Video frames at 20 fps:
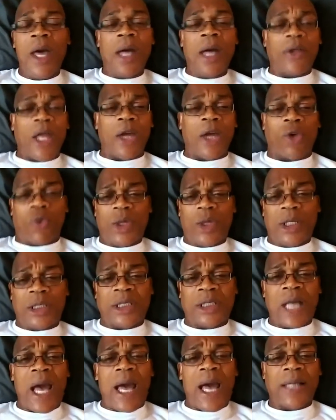They
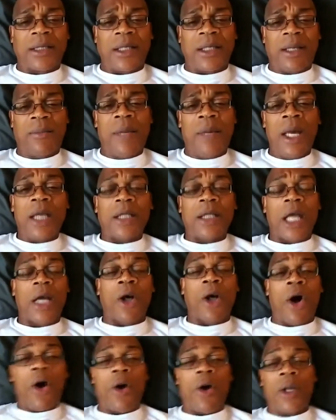criticized him. They
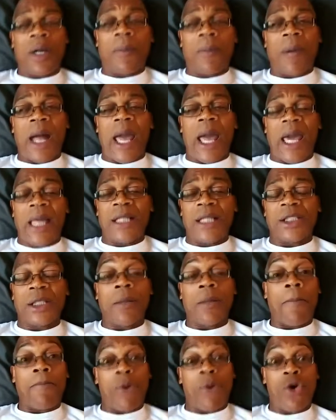called him an
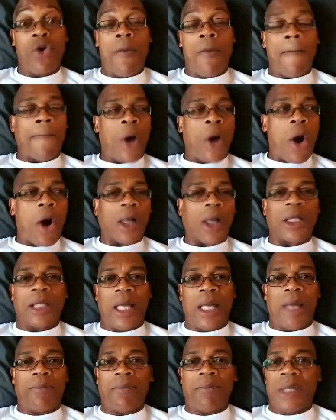agent. Boop, park,
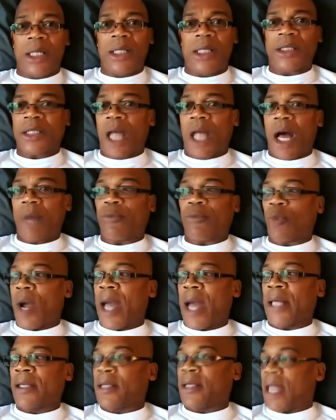let me stop
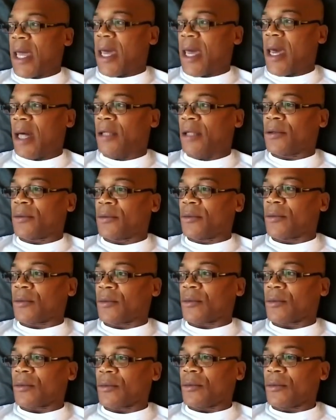right there.
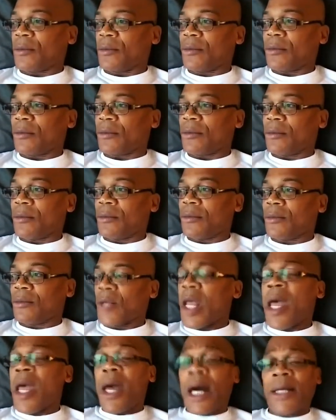
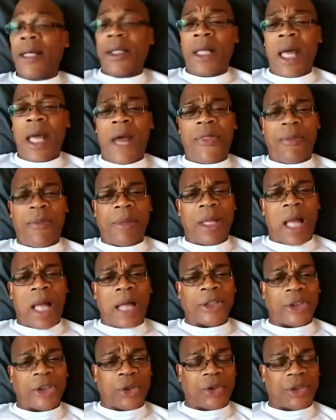I did an
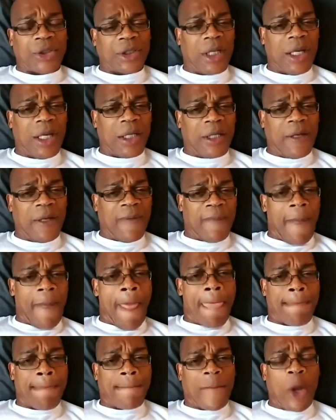etymological study
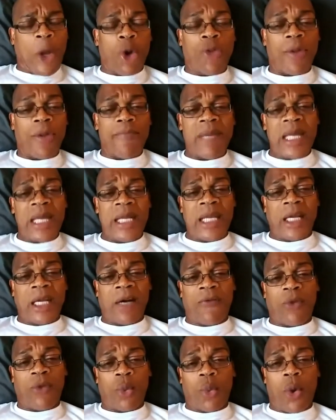on the meaning
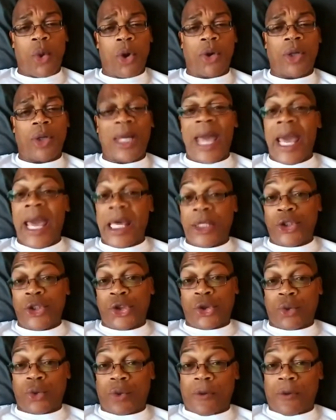of the word angel.